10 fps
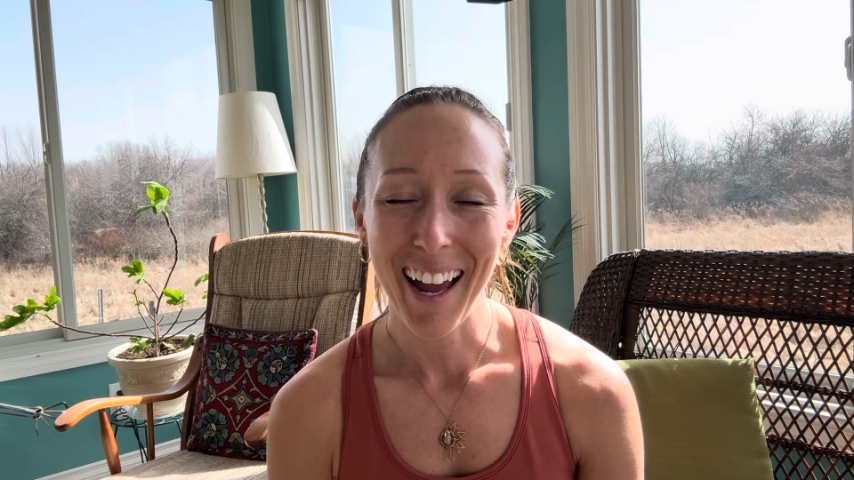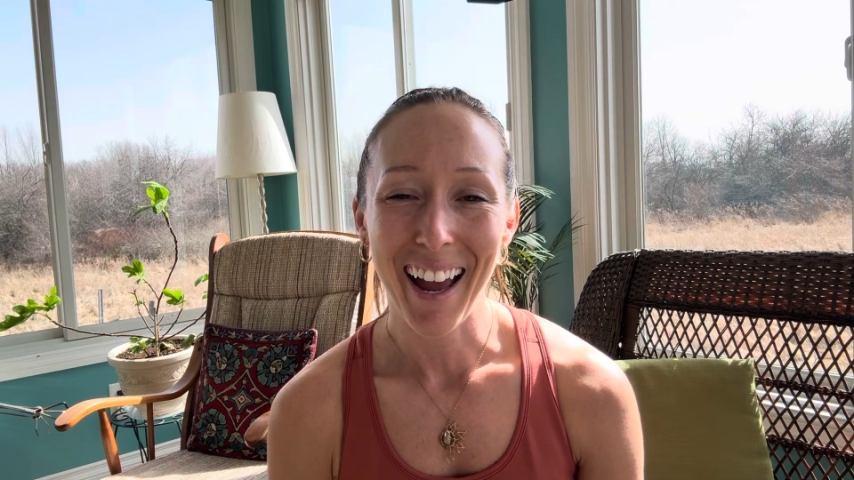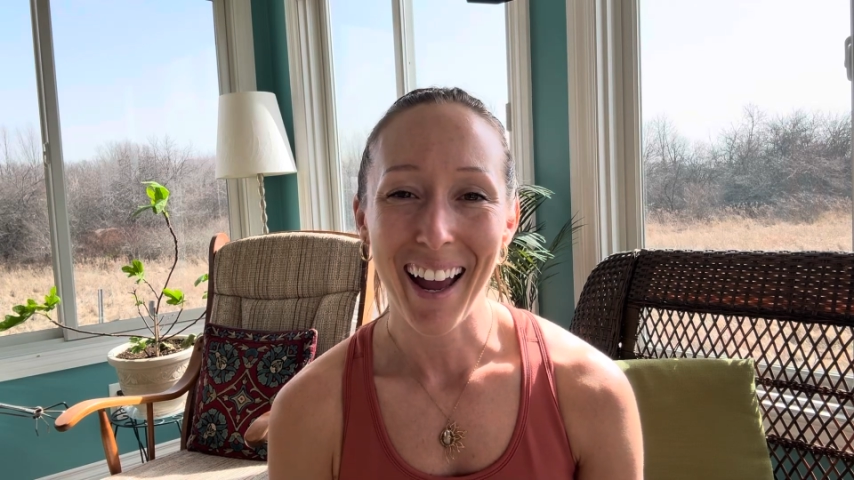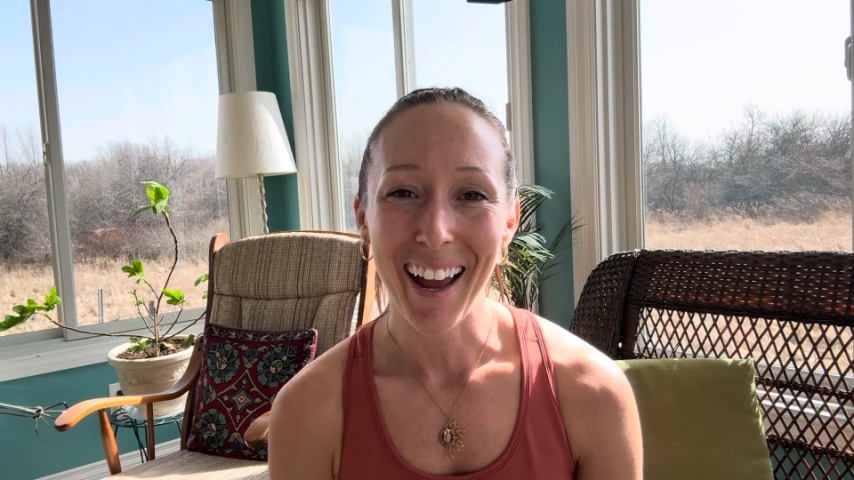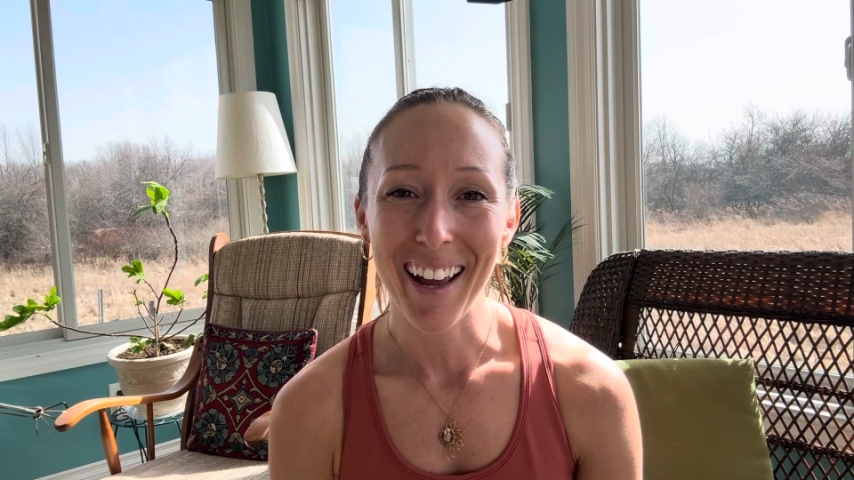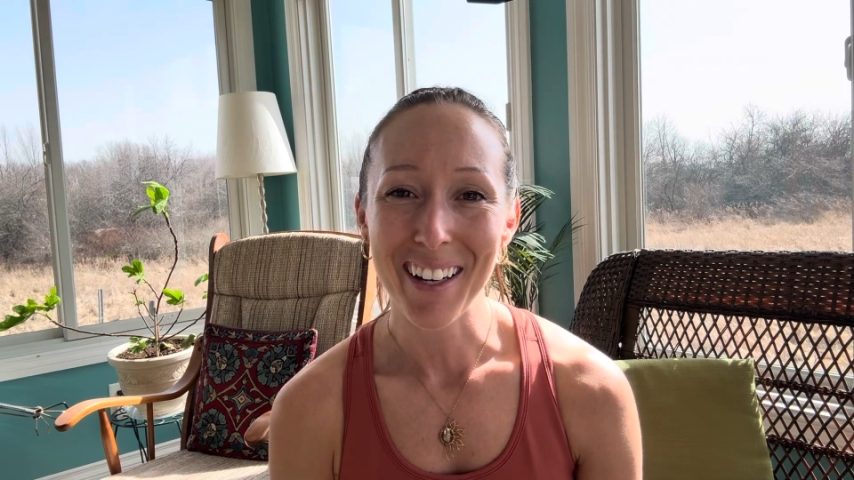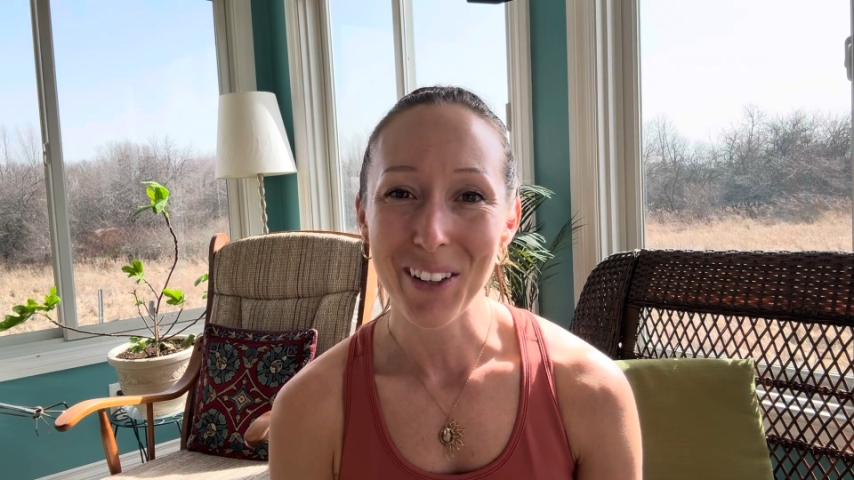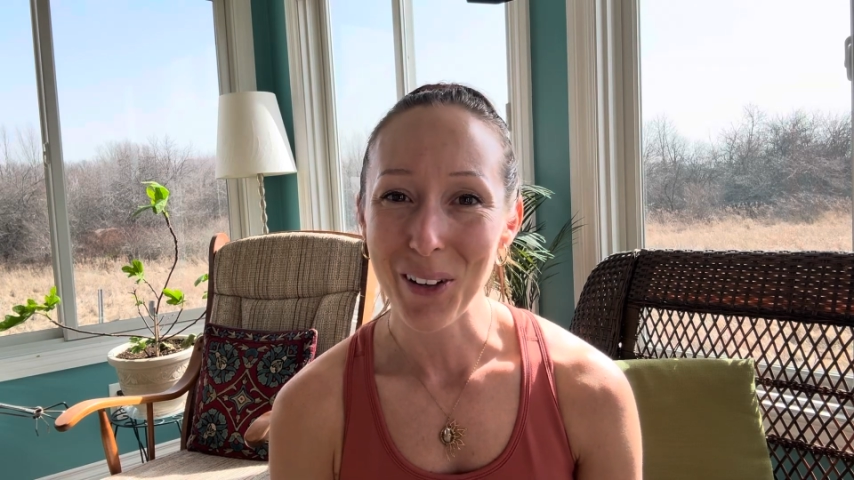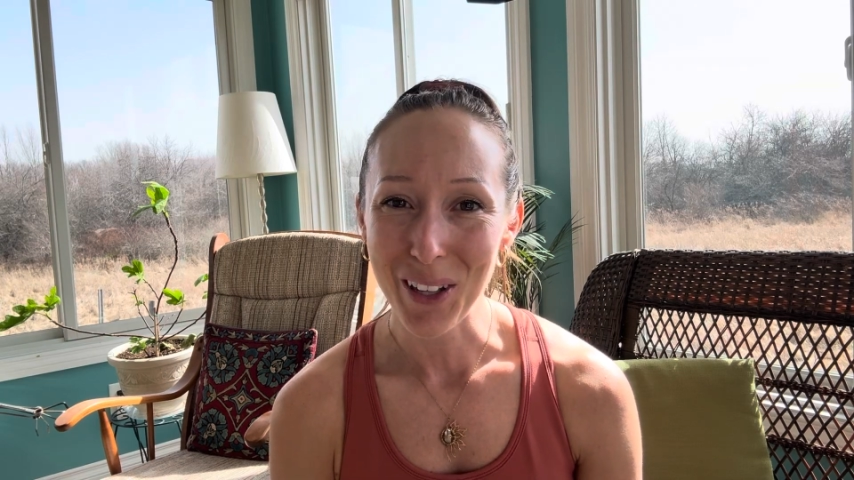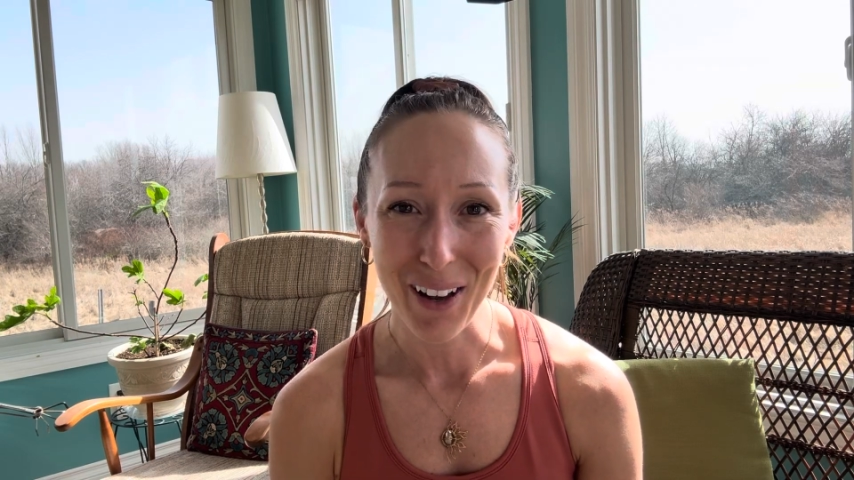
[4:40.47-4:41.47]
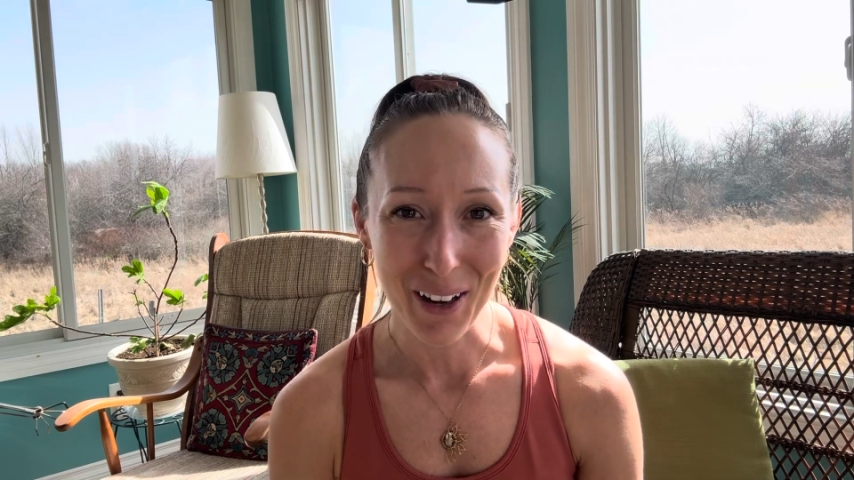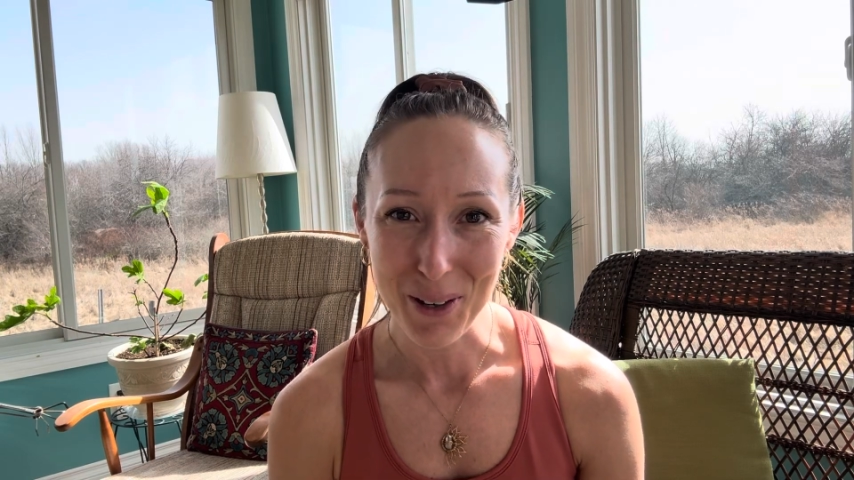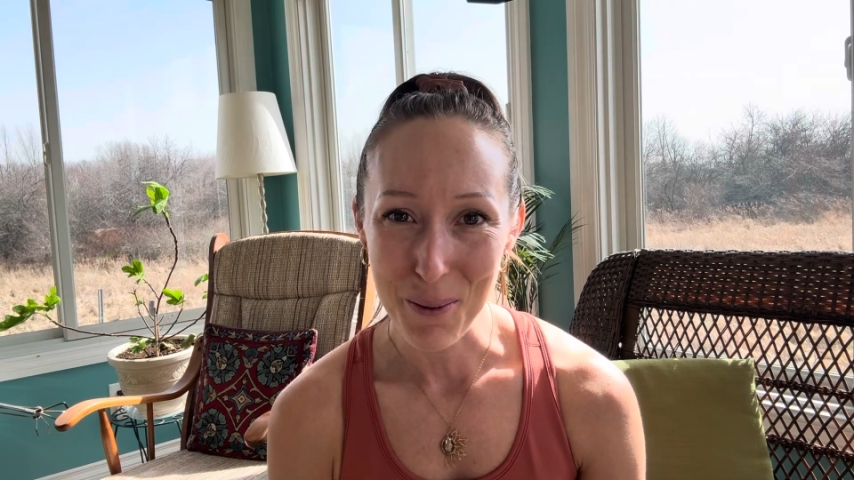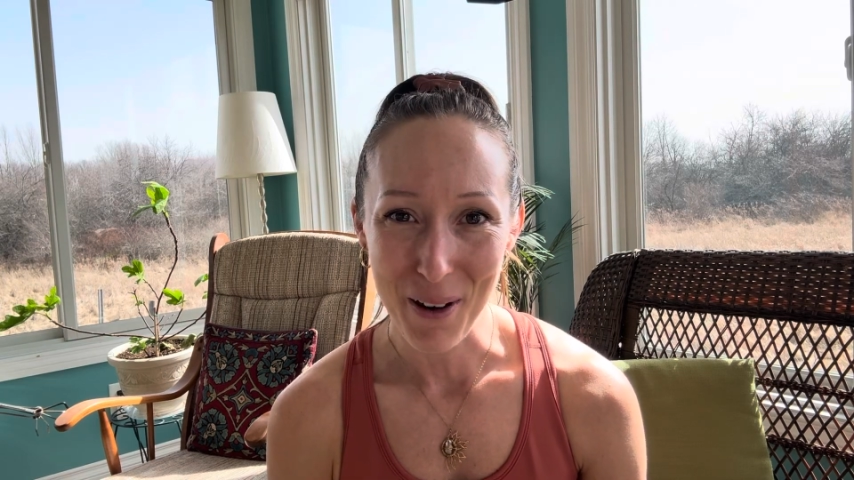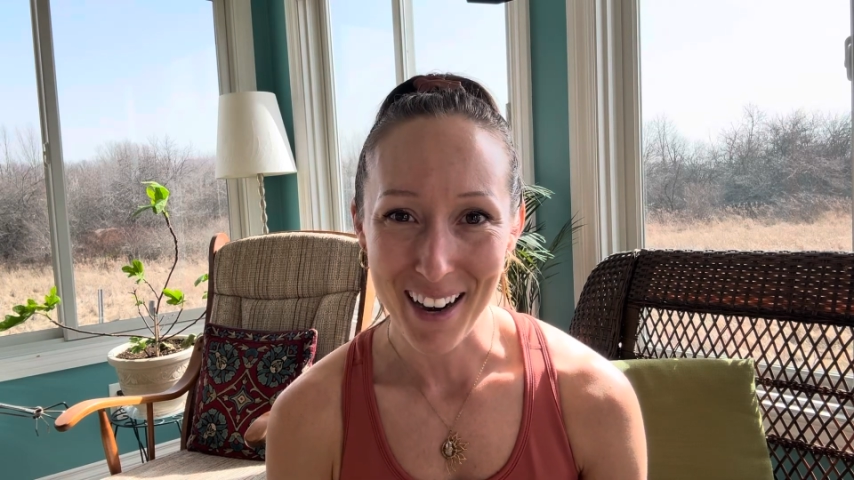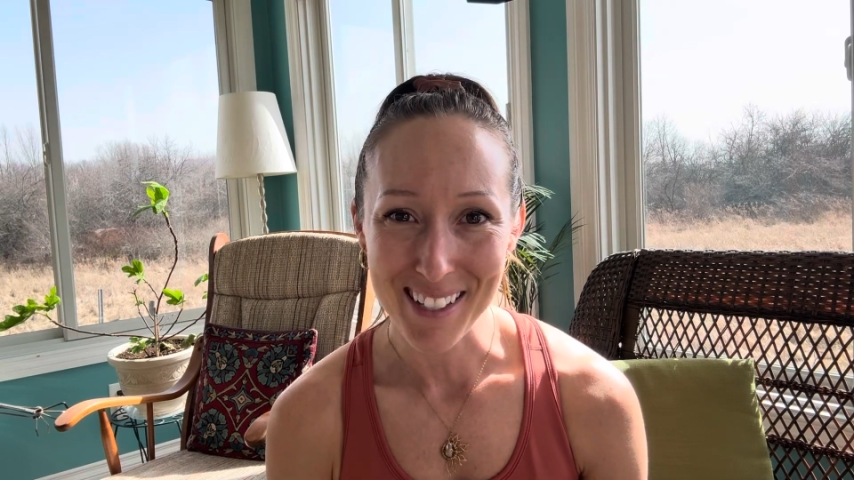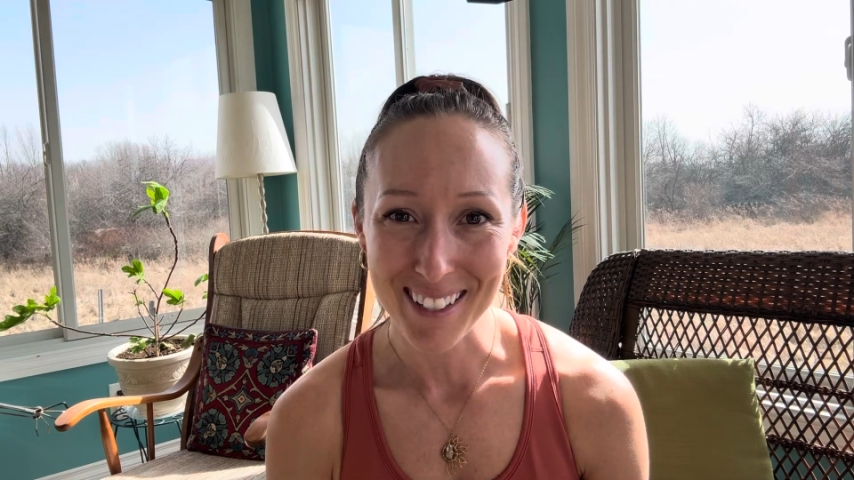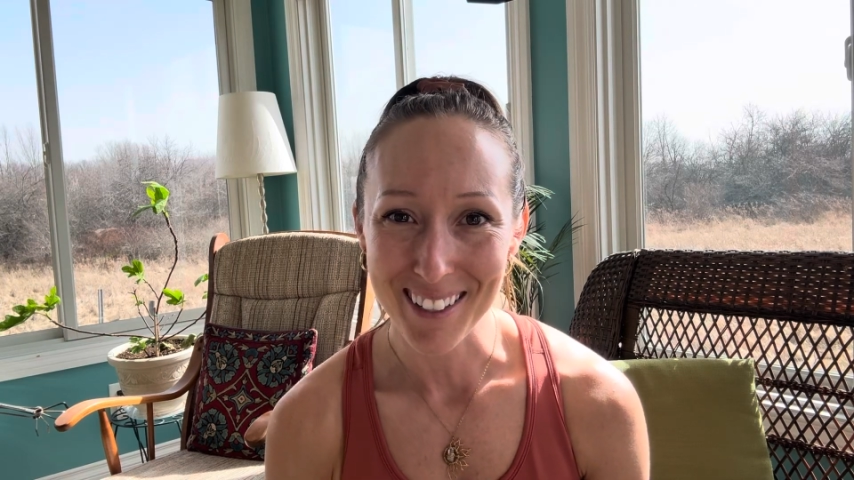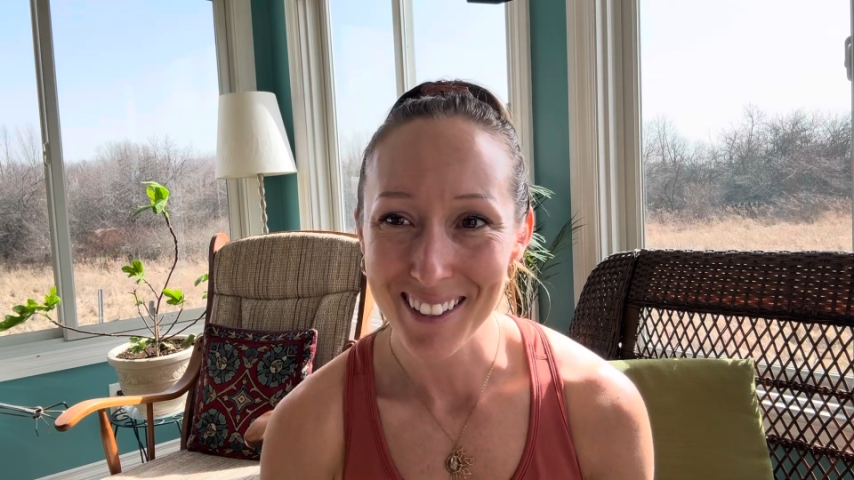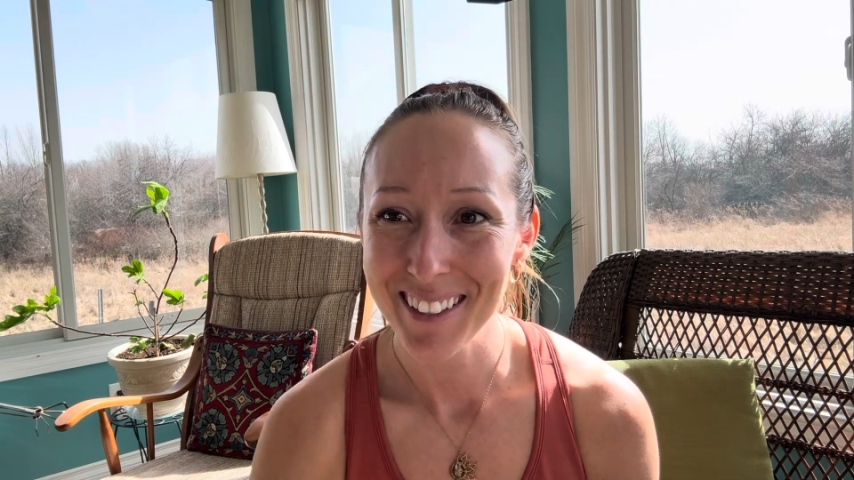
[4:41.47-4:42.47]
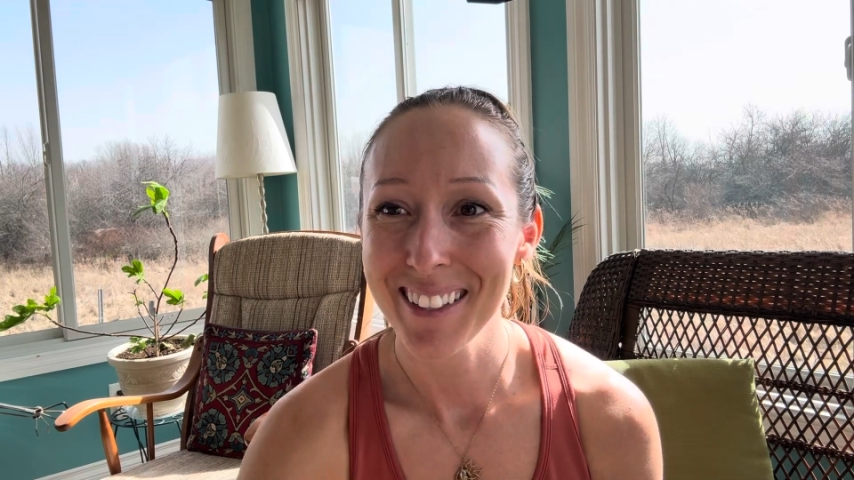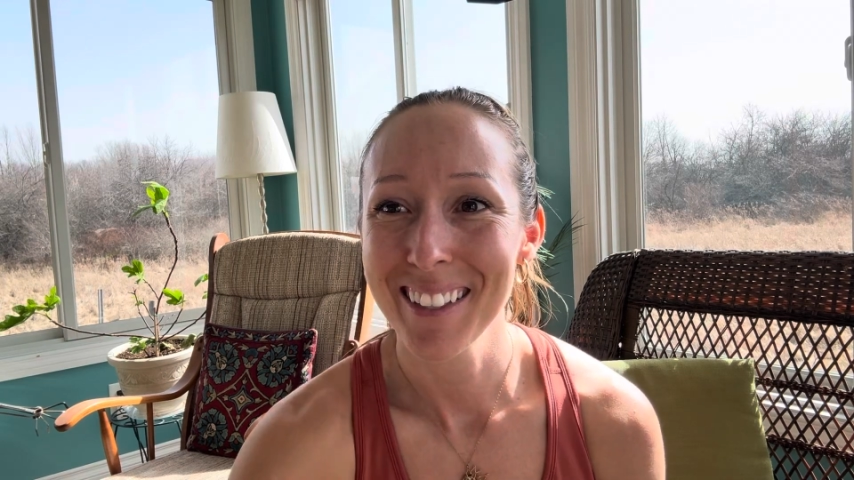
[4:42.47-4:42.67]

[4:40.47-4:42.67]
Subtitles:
and good luck on your practical.